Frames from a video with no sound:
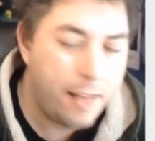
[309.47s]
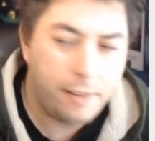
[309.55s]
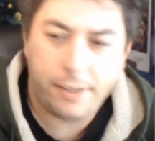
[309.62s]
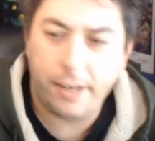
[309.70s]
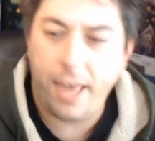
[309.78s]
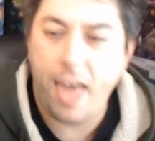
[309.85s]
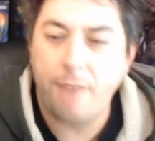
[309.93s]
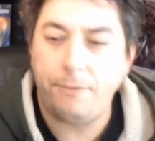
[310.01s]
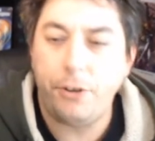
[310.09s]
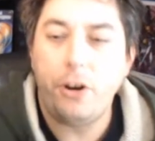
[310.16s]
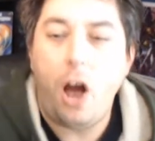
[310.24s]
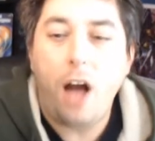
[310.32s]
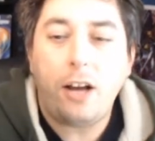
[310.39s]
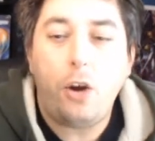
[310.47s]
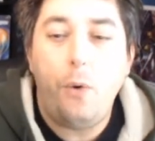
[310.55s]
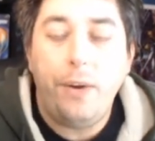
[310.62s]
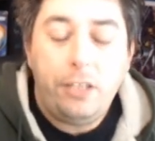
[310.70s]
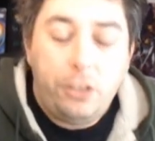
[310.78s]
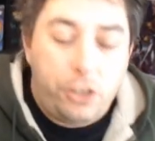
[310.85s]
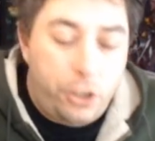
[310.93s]
If you're not
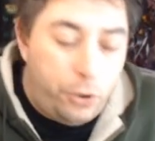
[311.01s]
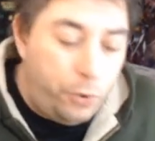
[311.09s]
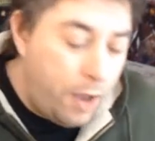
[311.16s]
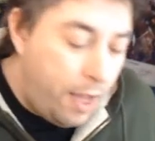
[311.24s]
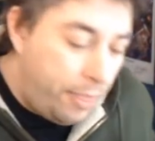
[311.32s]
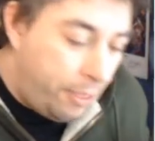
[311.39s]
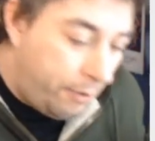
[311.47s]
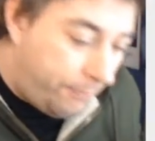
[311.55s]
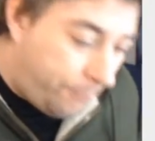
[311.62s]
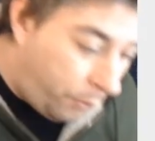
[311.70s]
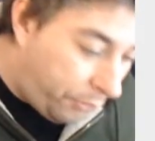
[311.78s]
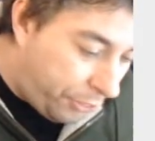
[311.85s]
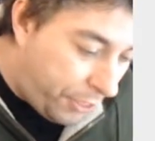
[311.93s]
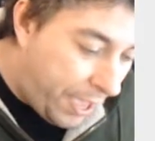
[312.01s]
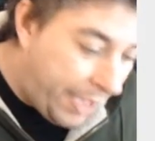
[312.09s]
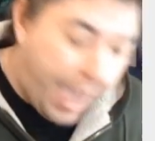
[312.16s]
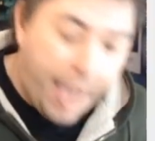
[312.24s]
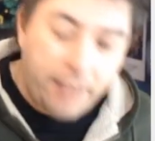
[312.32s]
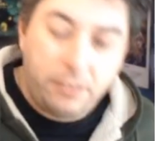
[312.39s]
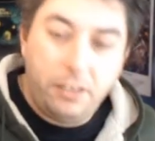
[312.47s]
going to do the full thing
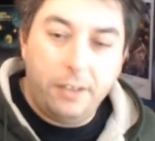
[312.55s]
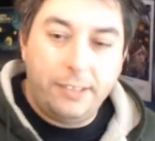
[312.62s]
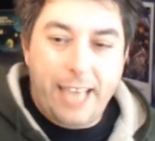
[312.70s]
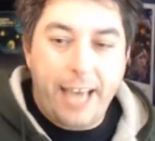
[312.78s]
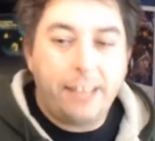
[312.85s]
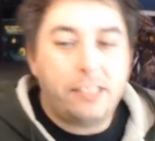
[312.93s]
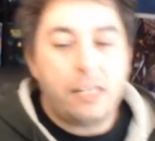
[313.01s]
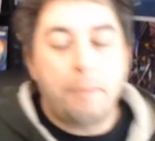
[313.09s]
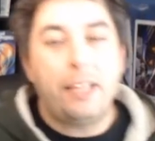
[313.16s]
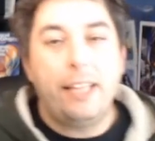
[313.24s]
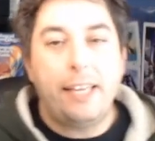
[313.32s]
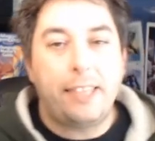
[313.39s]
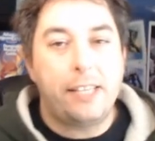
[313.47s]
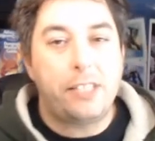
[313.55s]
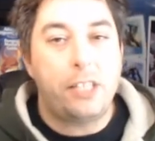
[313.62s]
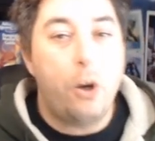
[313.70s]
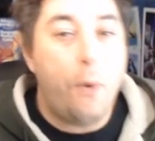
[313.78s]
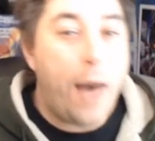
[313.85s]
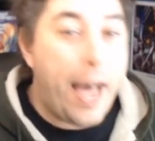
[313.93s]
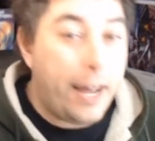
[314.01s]
and take something like this and
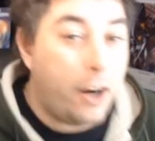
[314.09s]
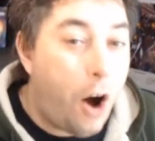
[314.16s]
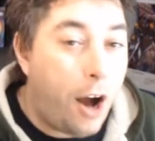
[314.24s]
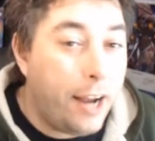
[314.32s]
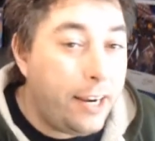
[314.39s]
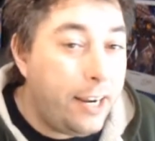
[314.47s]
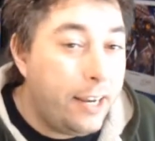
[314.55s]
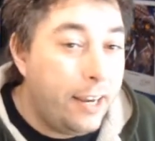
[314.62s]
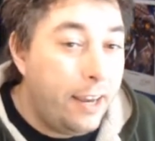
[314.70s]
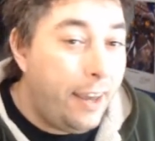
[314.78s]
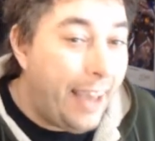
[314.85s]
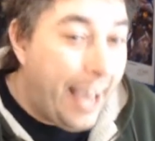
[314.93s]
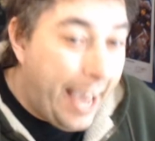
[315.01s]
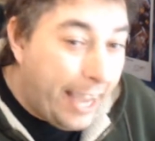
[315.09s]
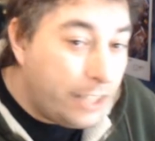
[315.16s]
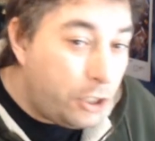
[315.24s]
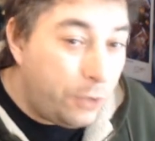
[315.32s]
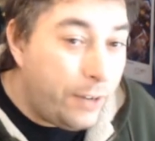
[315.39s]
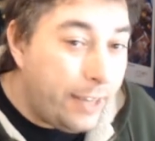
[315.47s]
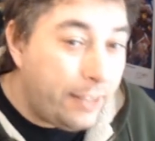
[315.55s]
go head on
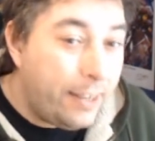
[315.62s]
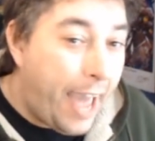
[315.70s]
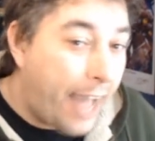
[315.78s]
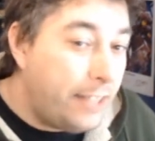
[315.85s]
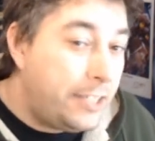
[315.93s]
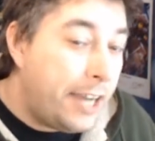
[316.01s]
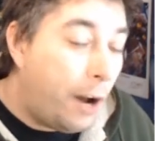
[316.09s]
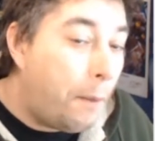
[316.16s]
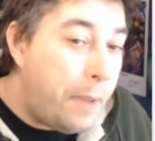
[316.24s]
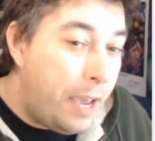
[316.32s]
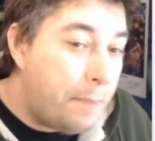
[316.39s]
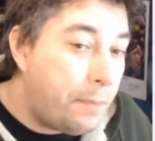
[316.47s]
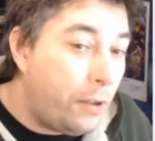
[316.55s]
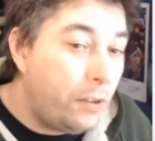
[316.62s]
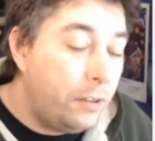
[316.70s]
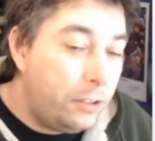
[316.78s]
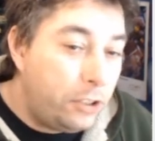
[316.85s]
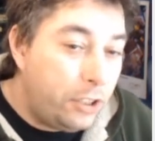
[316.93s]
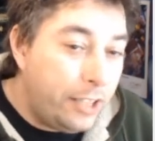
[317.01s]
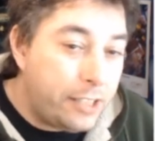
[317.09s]
into it and tell people,
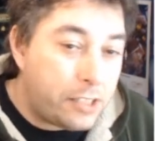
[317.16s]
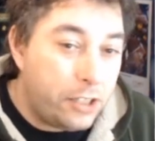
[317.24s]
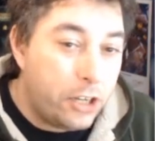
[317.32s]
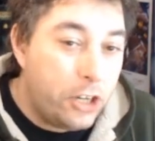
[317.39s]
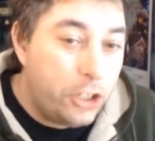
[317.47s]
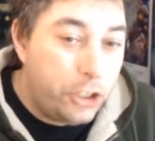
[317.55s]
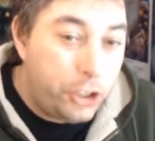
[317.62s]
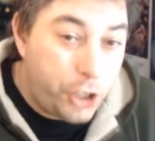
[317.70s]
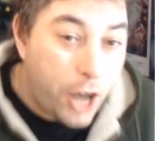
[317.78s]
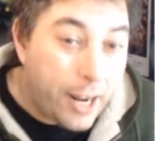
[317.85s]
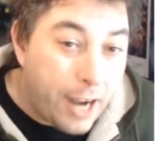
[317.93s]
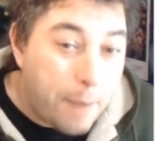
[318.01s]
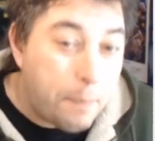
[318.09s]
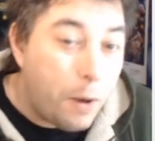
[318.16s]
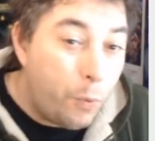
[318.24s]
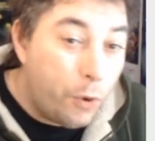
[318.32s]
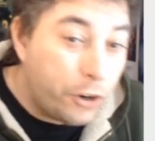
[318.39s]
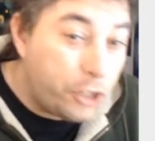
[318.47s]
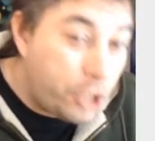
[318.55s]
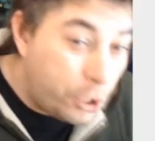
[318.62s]
listen, shut up,
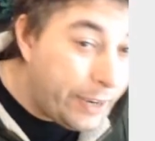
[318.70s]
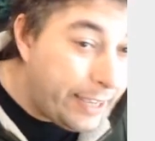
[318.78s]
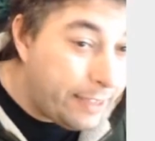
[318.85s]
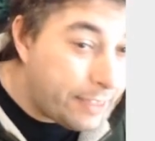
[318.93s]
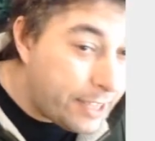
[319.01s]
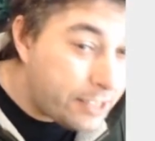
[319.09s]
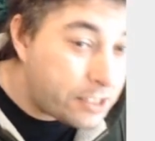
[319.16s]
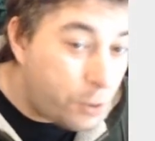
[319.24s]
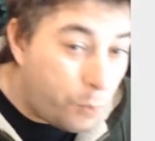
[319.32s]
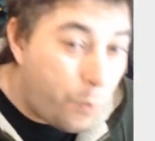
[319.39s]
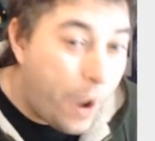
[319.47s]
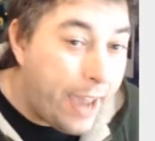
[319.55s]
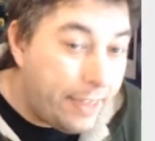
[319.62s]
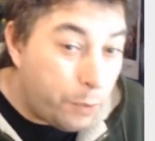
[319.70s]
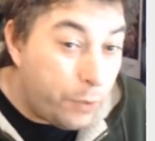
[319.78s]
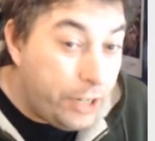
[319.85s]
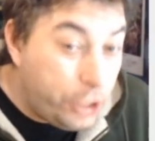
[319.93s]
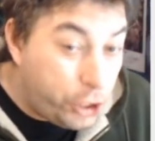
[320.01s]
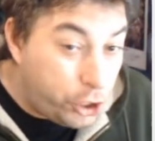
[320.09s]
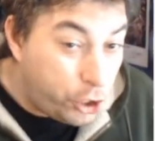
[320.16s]
we're doing this the way that
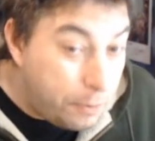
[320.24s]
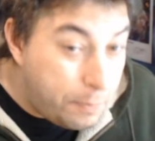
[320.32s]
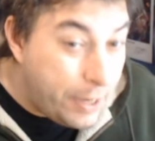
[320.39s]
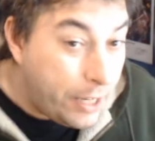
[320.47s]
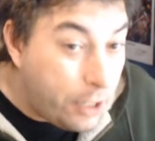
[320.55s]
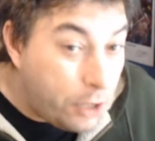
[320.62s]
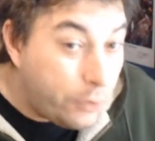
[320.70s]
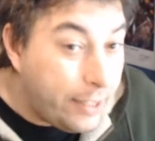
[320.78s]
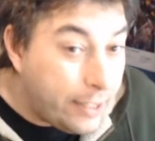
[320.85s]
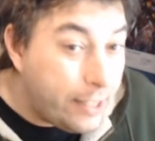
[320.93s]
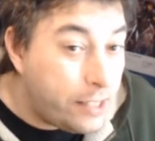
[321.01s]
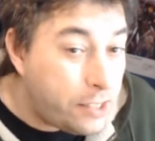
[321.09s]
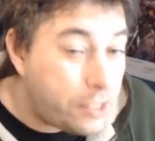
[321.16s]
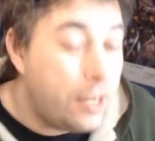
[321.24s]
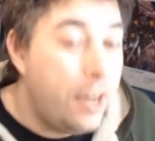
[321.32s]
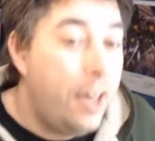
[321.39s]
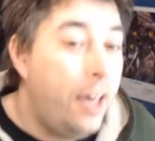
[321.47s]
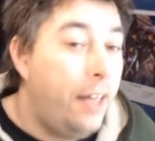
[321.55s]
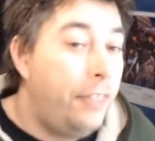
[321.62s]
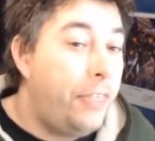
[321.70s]
we should be doing this
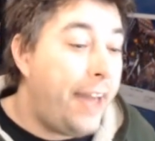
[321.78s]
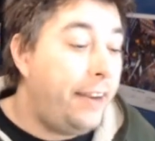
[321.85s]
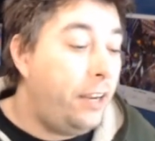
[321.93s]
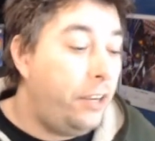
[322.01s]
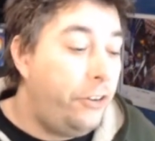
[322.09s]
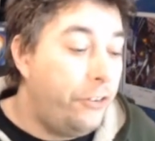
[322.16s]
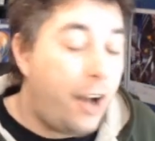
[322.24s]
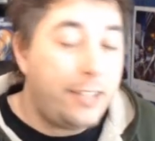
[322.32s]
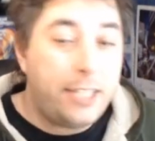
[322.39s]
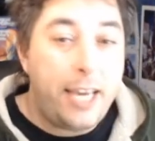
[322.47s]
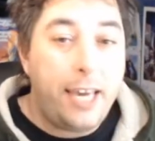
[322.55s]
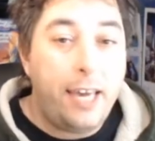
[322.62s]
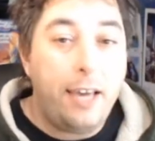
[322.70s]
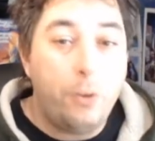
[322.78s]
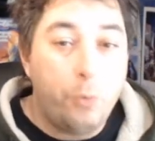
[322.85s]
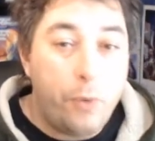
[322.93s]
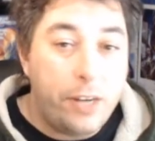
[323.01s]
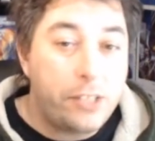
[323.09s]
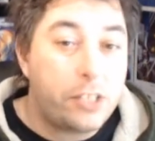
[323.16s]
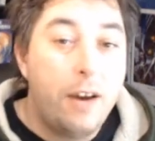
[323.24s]
then you're not taking the
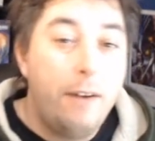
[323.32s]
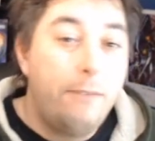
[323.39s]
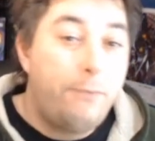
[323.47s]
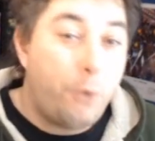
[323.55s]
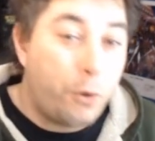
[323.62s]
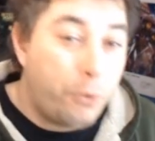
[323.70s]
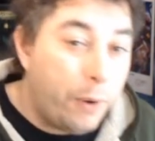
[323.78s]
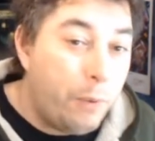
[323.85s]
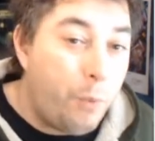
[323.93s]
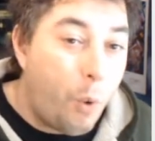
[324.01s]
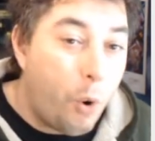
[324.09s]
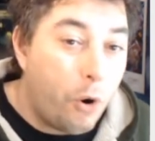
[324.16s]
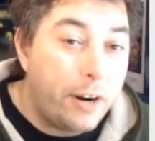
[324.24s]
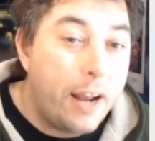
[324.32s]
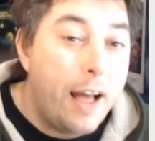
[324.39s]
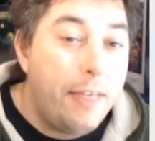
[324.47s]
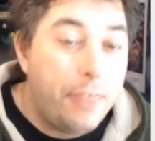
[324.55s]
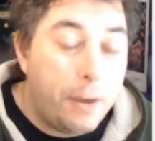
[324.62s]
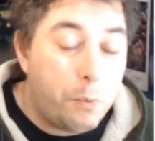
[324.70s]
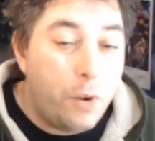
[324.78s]
risk for the reward
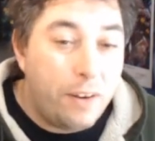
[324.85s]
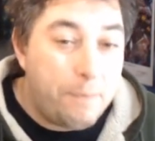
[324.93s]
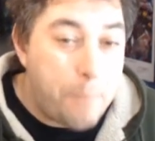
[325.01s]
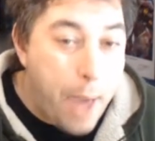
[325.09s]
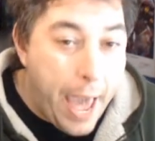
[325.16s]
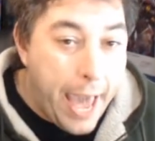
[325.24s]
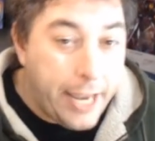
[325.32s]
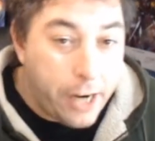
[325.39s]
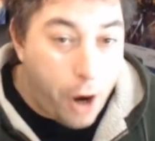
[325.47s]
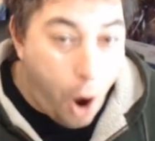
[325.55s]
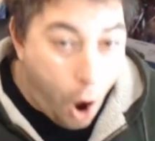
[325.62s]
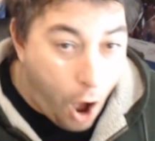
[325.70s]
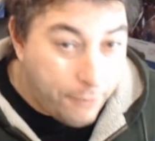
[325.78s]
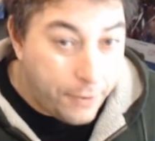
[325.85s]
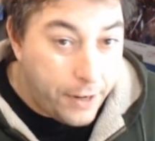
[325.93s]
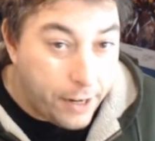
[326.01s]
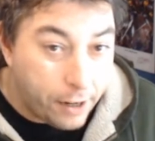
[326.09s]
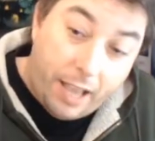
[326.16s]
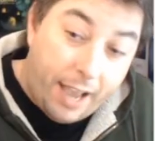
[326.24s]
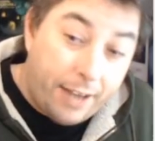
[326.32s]
that would have paid off
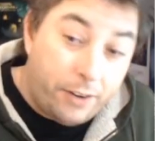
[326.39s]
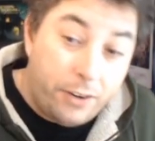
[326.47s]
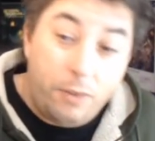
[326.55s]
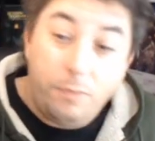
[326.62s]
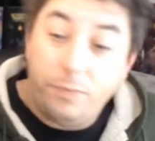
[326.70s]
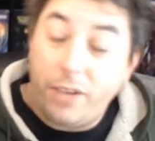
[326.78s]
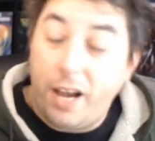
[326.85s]
here. I don't know.